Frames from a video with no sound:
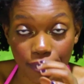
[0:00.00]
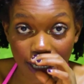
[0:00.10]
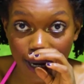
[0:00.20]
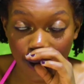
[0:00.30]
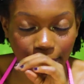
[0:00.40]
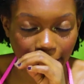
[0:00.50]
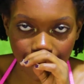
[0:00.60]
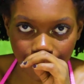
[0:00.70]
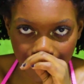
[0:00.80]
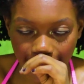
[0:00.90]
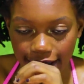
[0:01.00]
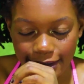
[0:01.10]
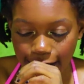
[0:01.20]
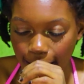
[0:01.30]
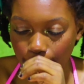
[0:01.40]
reapplying the
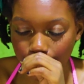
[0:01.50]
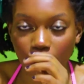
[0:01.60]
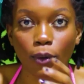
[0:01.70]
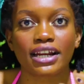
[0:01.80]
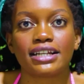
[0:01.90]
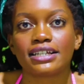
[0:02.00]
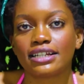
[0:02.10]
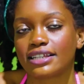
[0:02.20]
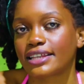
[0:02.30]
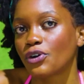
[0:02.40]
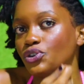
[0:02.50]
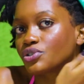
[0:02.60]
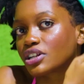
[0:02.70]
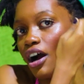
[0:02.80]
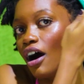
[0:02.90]
relaxer. But what I did is I
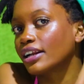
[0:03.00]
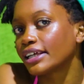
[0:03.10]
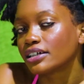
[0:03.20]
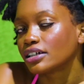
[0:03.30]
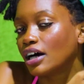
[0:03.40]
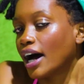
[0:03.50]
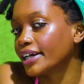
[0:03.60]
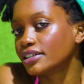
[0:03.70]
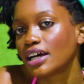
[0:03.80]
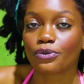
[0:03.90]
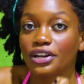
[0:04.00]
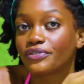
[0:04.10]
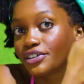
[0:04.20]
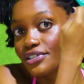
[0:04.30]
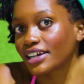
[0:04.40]
used the curling iron, and
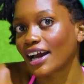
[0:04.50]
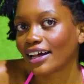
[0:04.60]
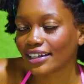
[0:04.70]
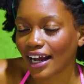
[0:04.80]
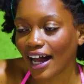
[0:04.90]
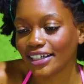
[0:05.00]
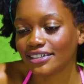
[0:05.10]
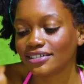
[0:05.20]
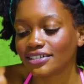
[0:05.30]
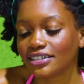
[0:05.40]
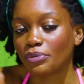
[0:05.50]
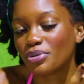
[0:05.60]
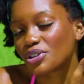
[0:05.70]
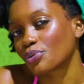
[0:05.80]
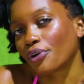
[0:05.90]
whenever I used the curling iron, the
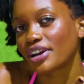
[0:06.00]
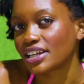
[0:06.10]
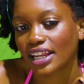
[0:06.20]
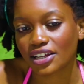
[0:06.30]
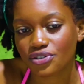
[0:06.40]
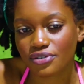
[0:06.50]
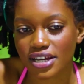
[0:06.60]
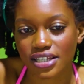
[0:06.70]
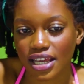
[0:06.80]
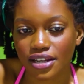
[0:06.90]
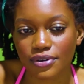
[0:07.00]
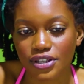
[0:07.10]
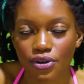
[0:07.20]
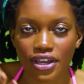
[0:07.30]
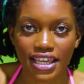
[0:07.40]
bits were already like straight anyway,
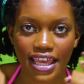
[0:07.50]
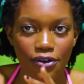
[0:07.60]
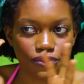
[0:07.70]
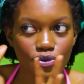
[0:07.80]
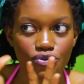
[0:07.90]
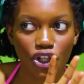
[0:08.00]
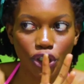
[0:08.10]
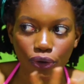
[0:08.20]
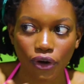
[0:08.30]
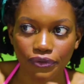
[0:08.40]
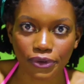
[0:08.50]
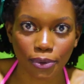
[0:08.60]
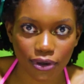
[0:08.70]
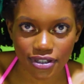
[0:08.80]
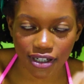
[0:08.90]
so it gave you the look of the
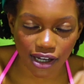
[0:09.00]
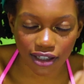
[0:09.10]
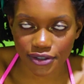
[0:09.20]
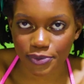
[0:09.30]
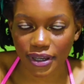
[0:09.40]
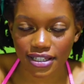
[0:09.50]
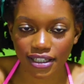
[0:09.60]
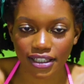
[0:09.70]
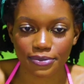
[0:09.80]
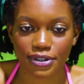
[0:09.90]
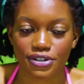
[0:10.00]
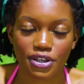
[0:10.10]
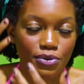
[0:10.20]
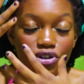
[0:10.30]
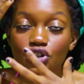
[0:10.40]
boxer girls basically, because
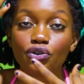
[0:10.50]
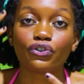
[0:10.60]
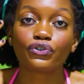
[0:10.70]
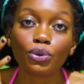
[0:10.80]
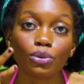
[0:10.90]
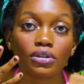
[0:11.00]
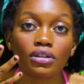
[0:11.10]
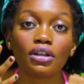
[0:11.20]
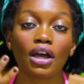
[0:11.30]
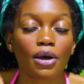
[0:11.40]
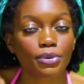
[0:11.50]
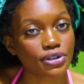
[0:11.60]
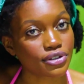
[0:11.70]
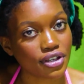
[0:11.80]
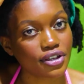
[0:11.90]
it was still full
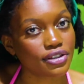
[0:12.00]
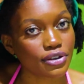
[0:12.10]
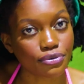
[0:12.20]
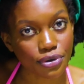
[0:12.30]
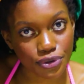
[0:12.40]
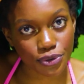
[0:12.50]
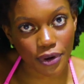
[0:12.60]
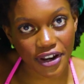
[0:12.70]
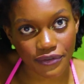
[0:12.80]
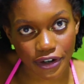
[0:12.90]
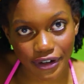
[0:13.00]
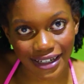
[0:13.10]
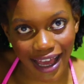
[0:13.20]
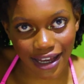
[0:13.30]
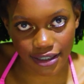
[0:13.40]
because the roots were never
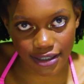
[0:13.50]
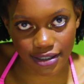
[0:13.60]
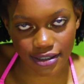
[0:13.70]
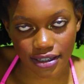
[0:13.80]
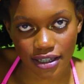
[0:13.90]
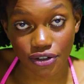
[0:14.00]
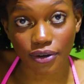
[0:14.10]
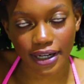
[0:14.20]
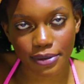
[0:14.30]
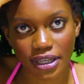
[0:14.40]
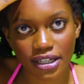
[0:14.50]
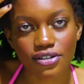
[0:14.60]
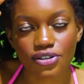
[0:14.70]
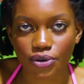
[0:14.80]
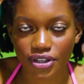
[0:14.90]
relaxed, you know what I
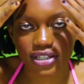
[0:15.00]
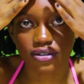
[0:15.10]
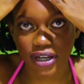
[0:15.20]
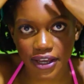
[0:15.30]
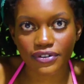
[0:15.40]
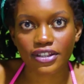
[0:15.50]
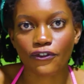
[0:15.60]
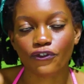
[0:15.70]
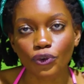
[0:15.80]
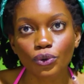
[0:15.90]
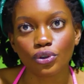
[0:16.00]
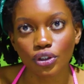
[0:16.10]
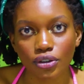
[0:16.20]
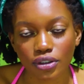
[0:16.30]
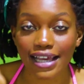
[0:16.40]
mean? So it still gave it the full
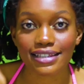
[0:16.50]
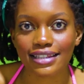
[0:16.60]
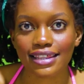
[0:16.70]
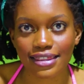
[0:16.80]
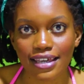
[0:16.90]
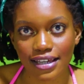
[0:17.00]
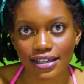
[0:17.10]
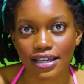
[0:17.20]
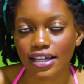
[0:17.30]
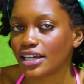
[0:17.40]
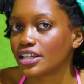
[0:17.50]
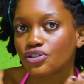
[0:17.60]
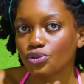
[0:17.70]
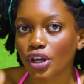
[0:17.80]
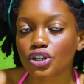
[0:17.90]
look. That's the thing, it
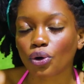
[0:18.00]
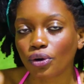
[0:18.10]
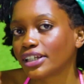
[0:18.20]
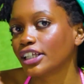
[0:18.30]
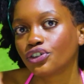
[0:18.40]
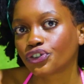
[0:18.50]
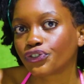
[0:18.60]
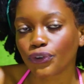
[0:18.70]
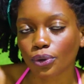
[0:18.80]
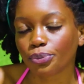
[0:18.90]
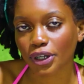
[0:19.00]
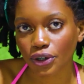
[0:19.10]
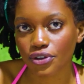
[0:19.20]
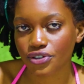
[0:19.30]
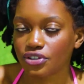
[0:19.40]
is going to only look full
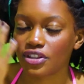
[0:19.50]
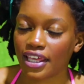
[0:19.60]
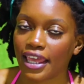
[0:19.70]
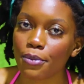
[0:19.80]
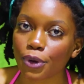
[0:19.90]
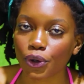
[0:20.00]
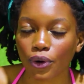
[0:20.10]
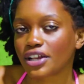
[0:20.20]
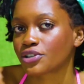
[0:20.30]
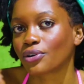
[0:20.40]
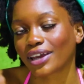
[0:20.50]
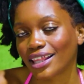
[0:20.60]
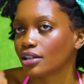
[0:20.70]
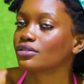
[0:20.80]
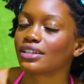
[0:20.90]
because the chemical has not
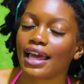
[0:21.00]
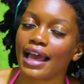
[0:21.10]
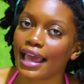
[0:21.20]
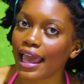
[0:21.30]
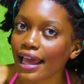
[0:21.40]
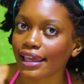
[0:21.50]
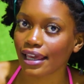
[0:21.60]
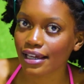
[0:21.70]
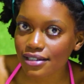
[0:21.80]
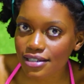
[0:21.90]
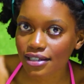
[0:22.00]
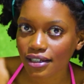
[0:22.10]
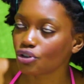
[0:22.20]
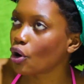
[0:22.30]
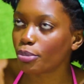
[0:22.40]
killed their hair yet.
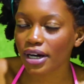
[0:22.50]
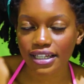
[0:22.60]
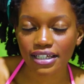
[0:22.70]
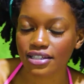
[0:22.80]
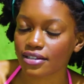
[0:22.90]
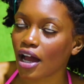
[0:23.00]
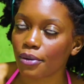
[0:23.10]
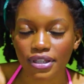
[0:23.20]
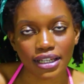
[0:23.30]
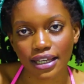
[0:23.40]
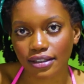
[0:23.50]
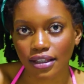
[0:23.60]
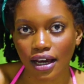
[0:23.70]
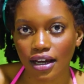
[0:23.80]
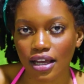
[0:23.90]
Nobody is coming like
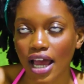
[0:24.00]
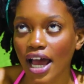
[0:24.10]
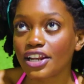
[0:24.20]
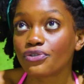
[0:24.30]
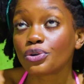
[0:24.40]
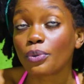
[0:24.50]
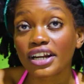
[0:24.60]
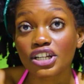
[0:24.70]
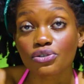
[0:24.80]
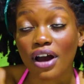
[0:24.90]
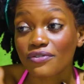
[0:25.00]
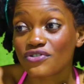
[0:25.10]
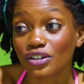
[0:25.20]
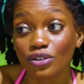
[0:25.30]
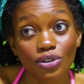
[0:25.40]
that. And if you wanted to have
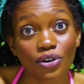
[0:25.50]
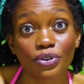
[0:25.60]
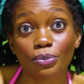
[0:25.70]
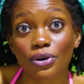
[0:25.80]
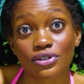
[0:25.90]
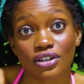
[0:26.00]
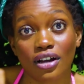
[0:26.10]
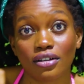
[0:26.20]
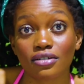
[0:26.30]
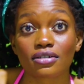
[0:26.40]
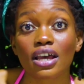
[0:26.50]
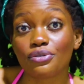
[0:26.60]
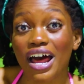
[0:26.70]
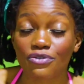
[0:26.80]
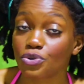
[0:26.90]
the look of the boxer girls,
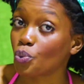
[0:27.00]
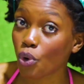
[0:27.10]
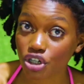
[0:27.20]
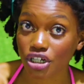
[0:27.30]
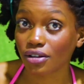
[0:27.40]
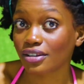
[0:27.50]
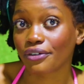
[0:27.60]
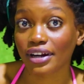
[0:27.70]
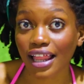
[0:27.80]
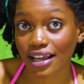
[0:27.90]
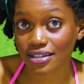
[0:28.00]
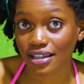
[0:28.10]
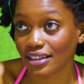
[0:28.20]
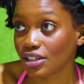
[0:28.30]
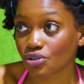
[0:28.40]
you'd have to wash out the
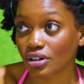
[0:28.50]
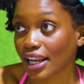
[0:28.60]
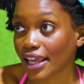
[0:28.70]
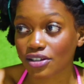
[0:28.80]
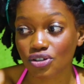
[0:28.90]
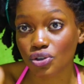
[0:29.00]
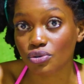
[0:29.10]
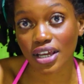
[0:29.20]
relaxer literally like 2